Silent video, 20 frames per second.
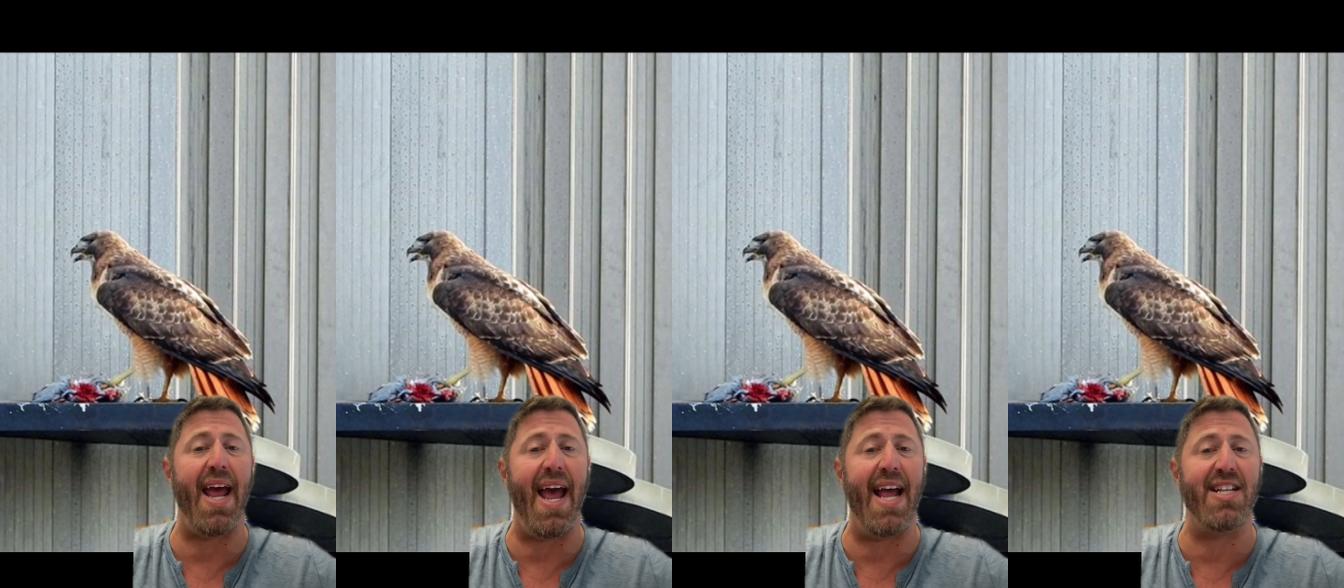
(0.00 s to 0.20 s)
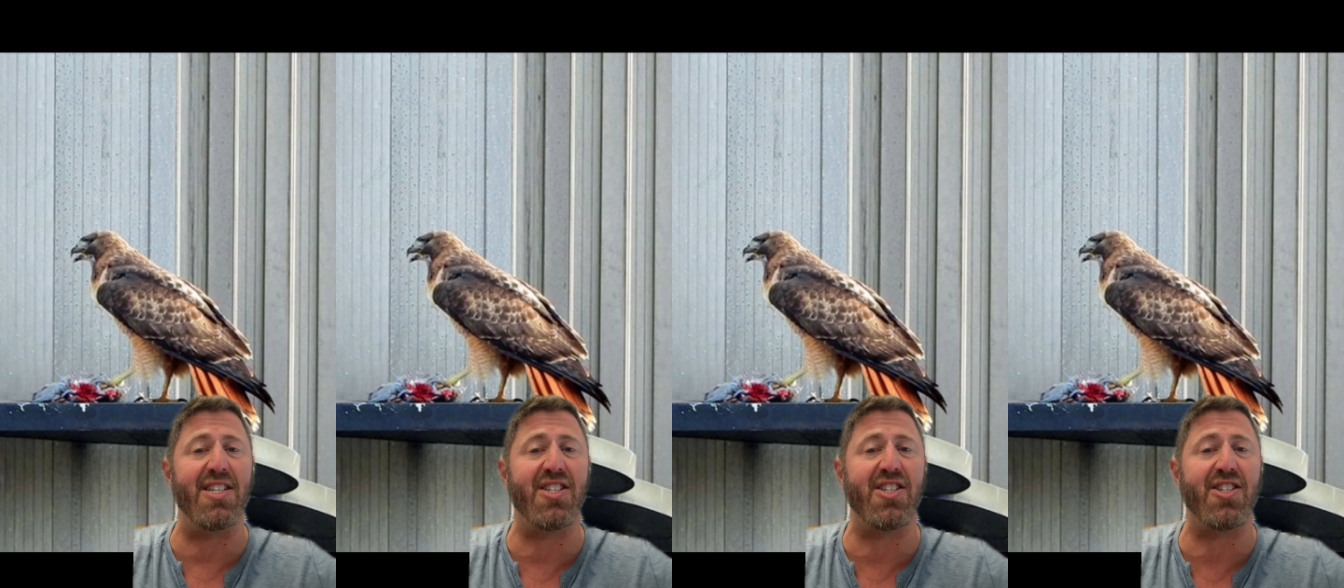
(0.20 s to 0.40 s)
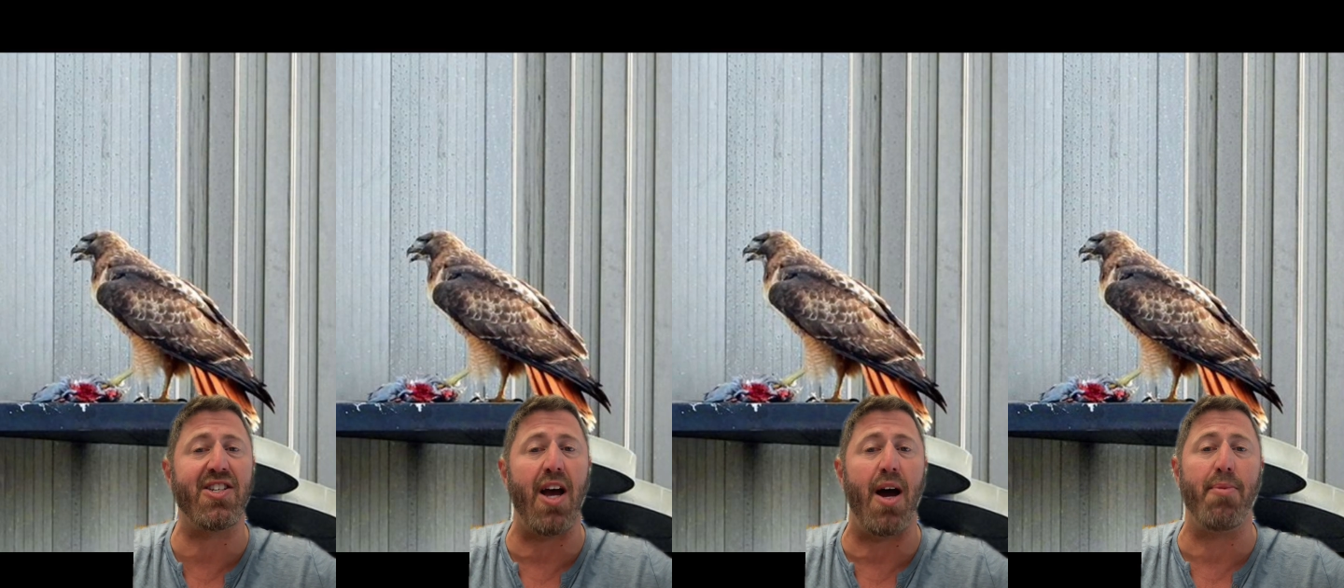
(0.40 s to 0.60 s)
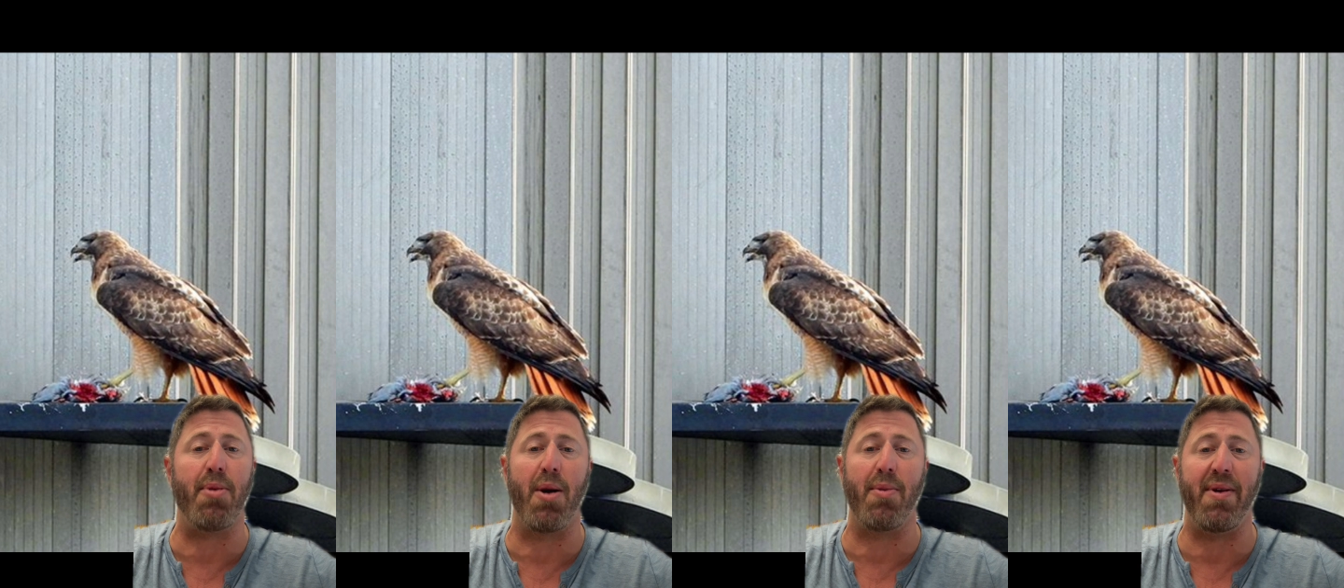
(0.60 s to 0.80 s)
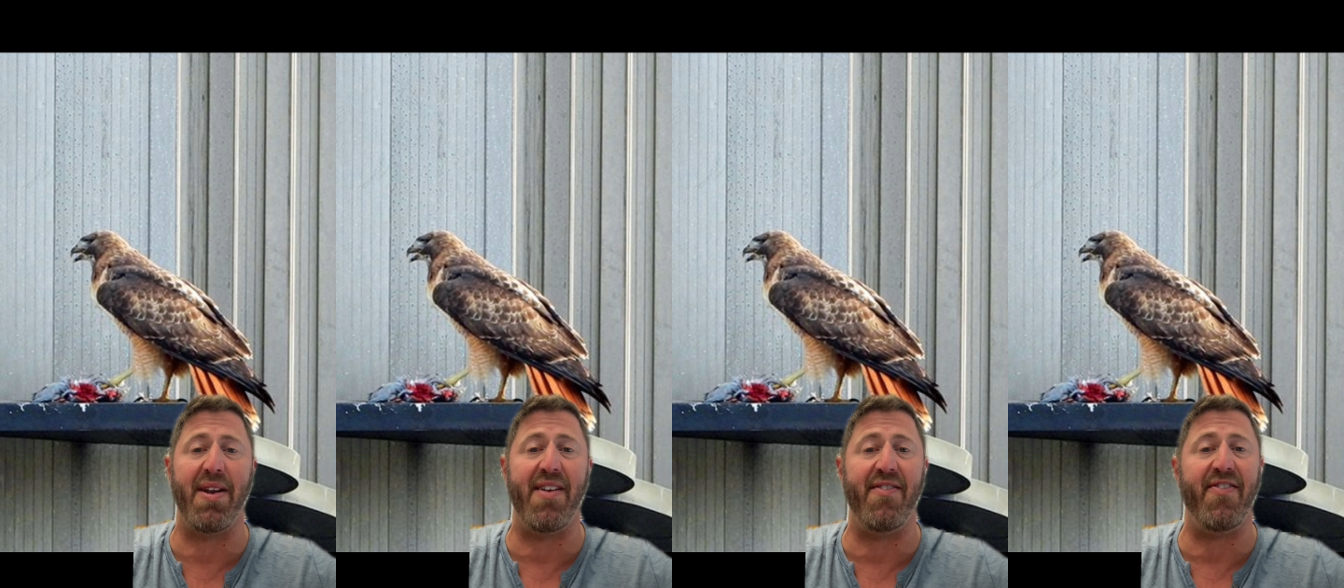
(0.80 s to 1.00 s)
and
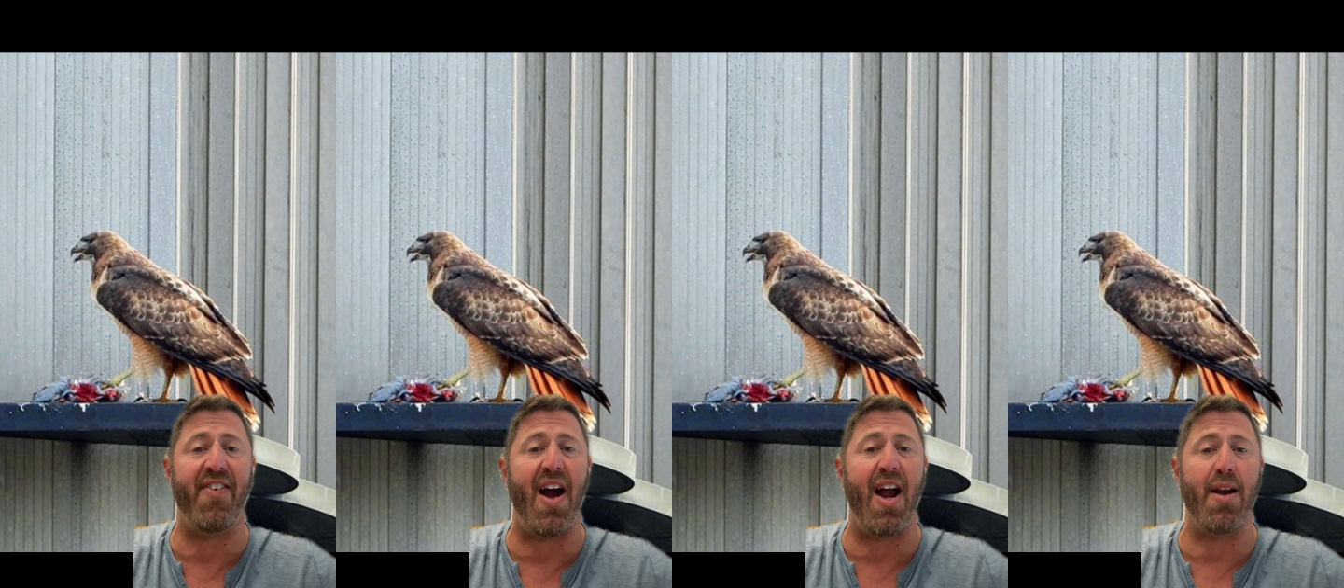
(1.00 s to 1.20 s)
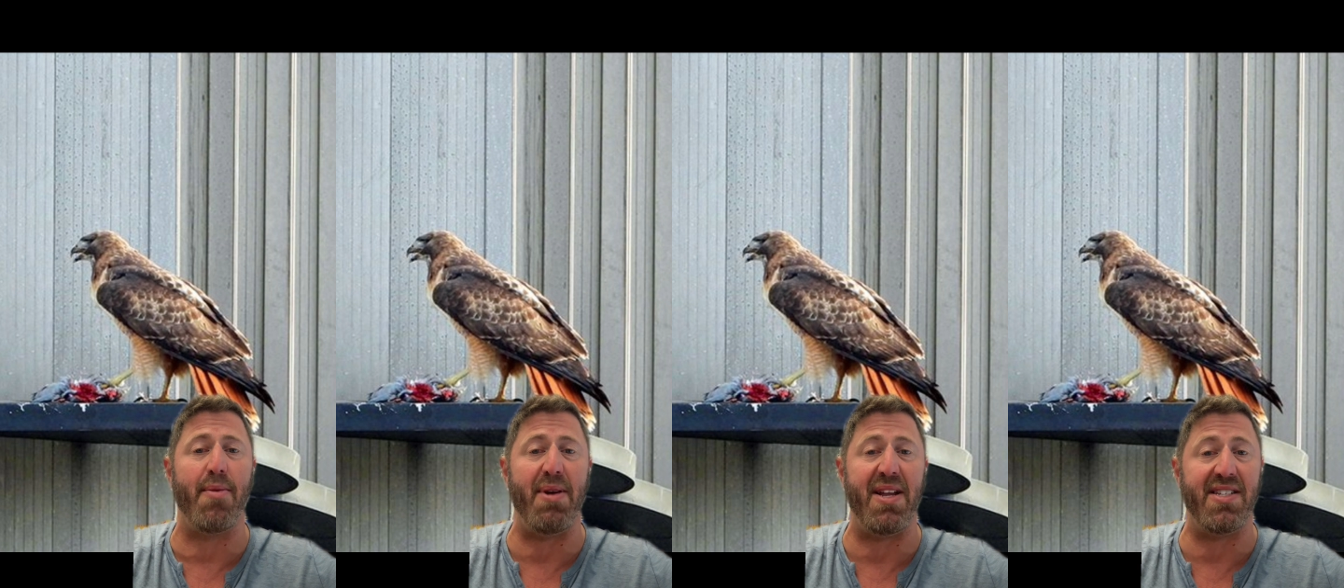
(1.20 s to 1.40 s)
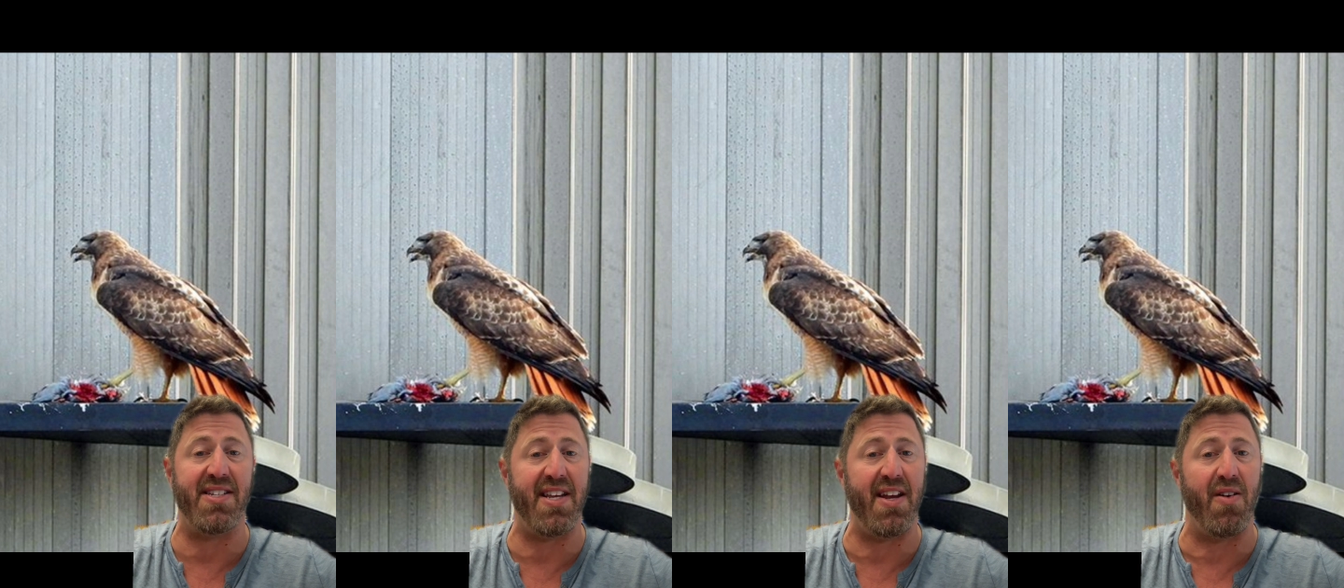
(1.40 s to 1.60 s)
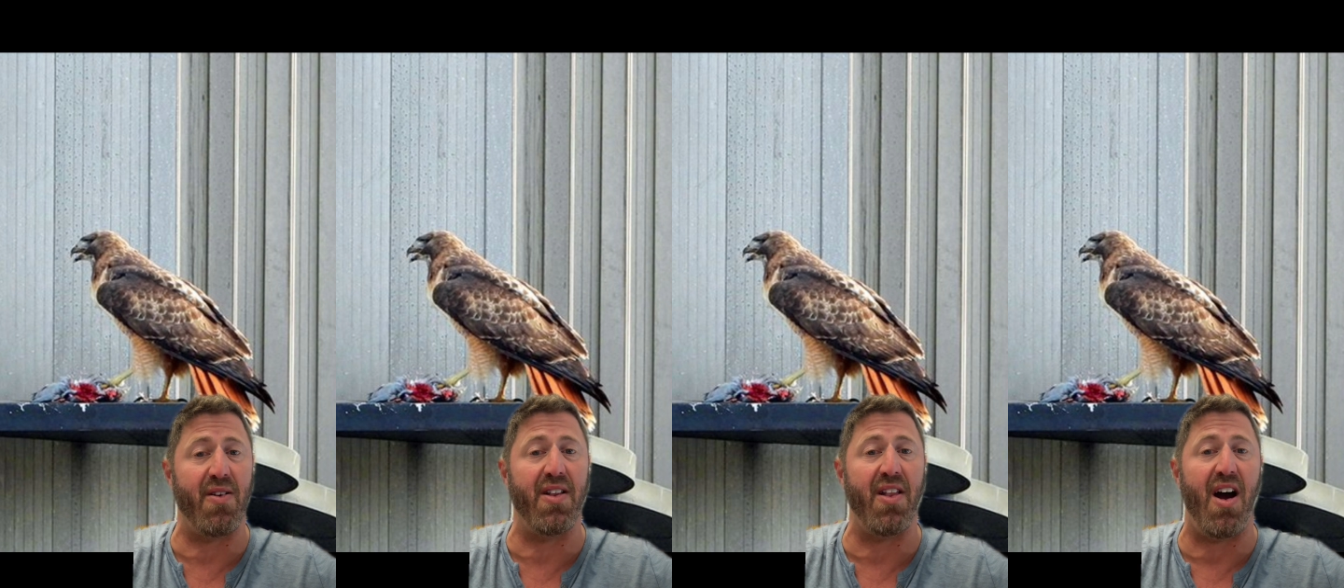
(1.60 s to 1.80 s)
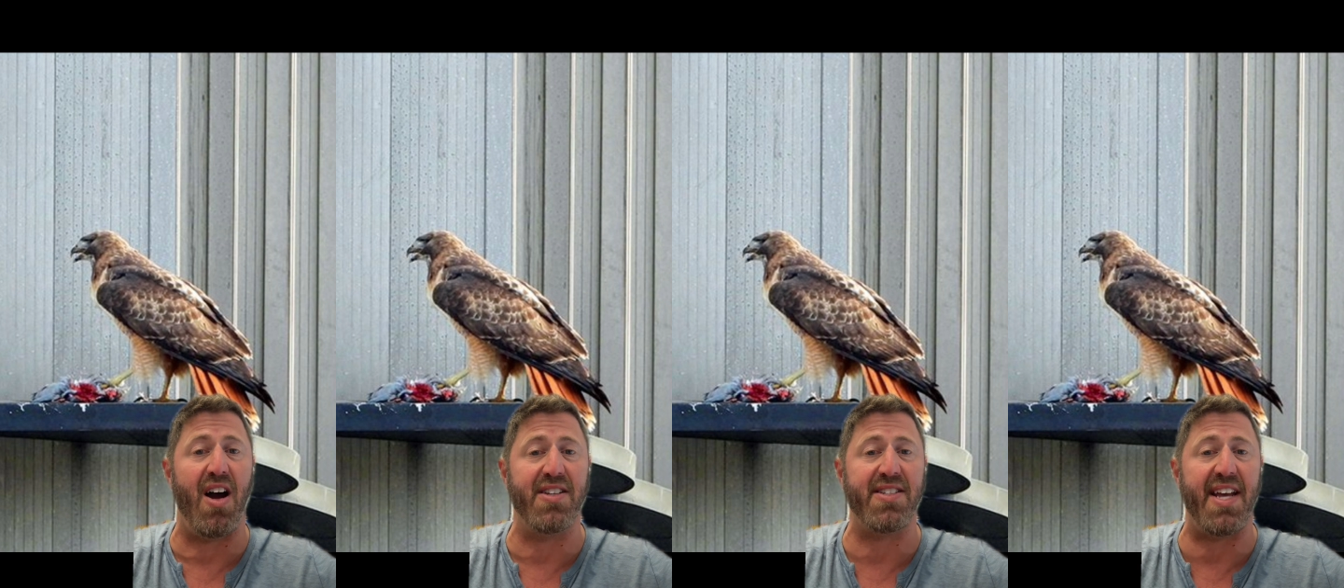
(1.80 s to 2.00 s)
suburban environments here in
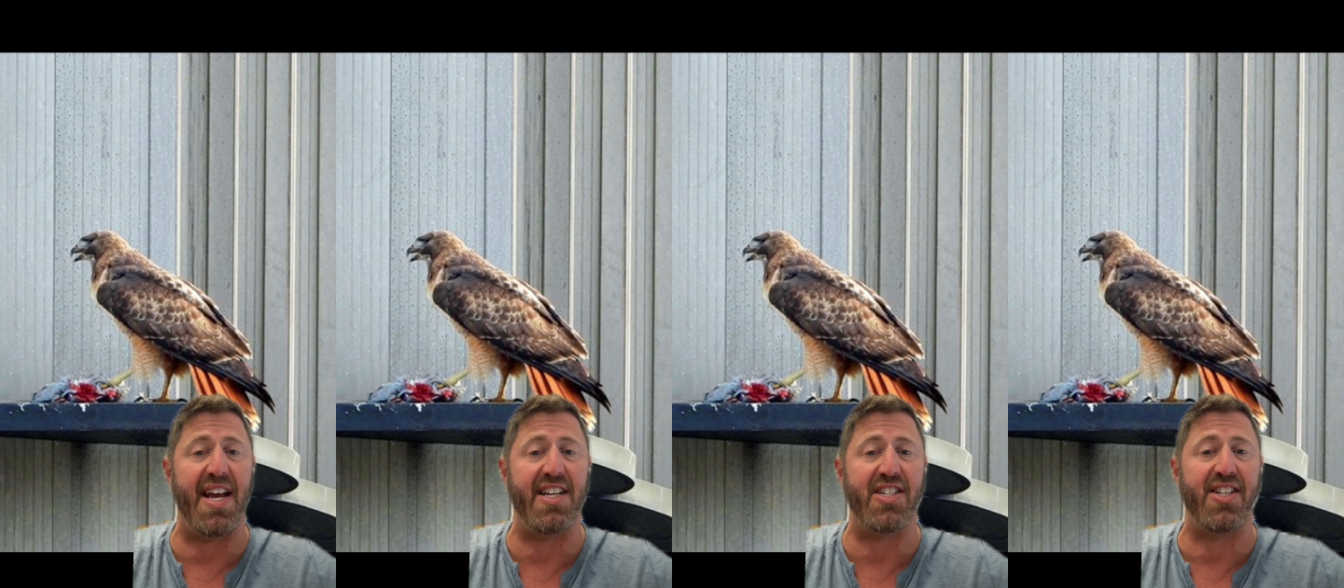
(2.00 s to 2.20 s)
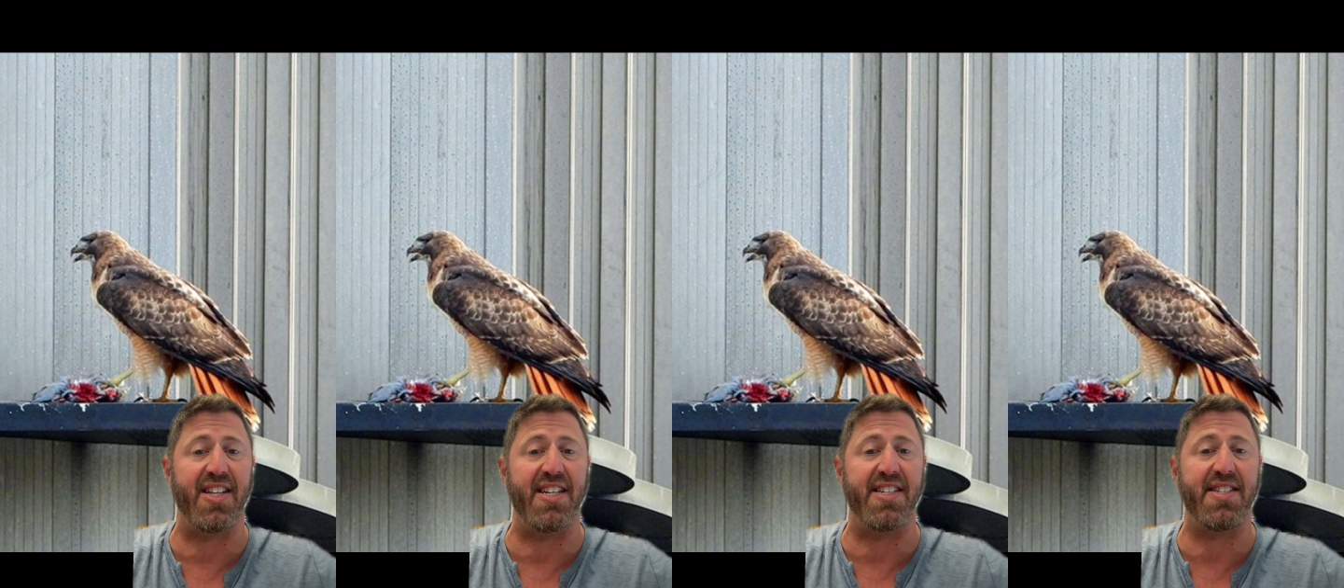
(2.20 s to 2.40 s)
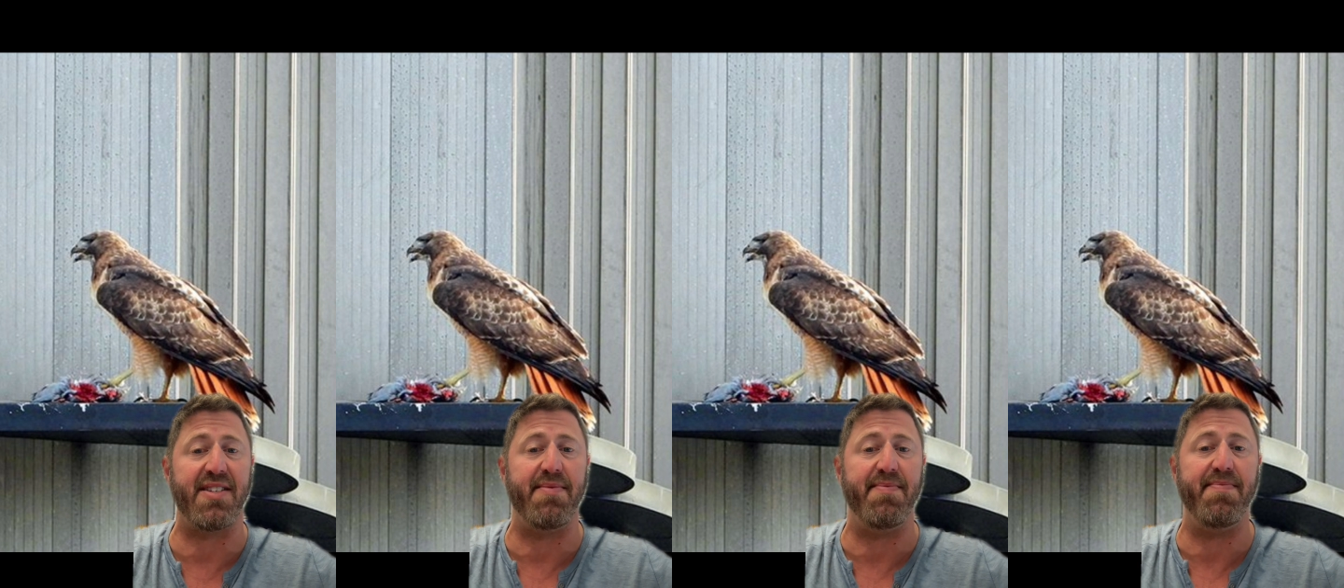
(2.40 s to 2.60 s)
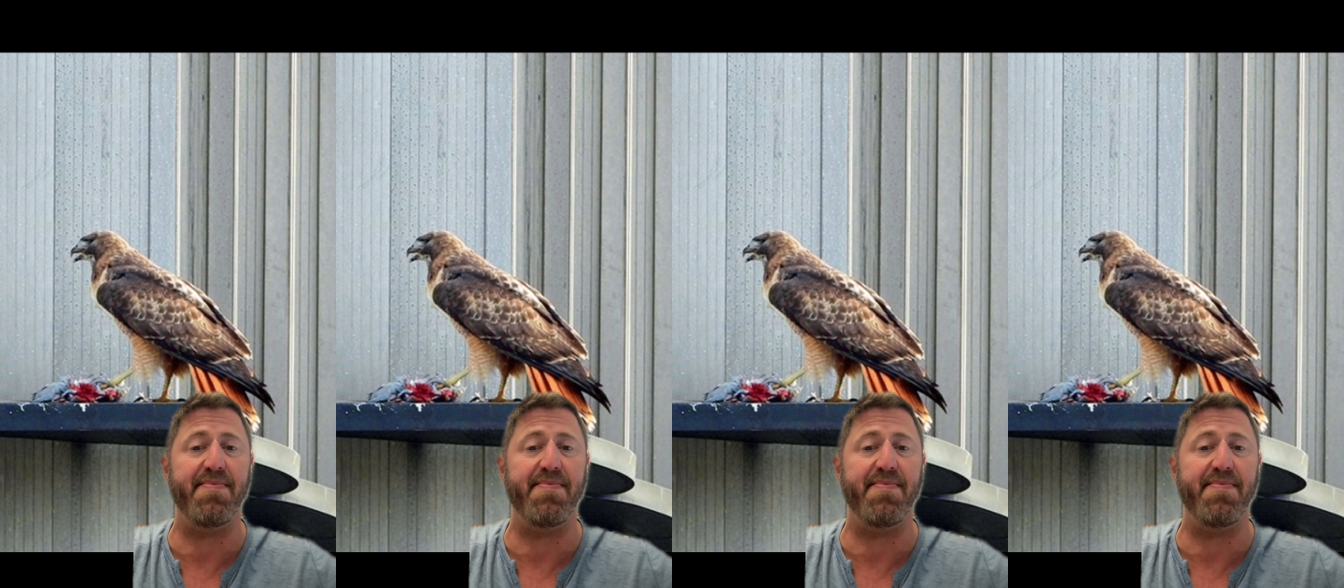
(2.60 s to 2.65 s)
Los Angeles.